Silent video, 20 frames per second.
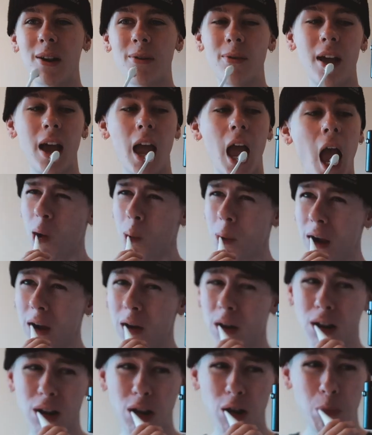anyway. Oh my
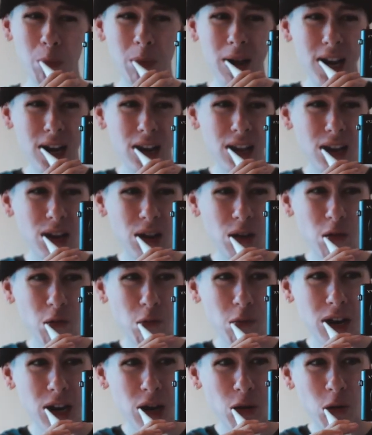god, it's spicy
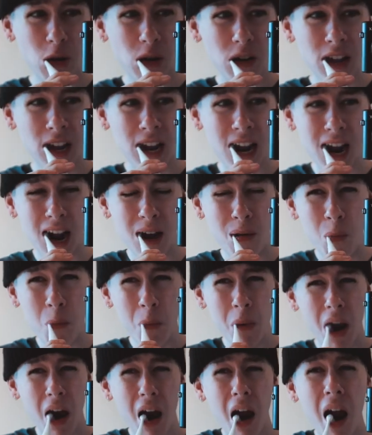toothpaste, what the hell?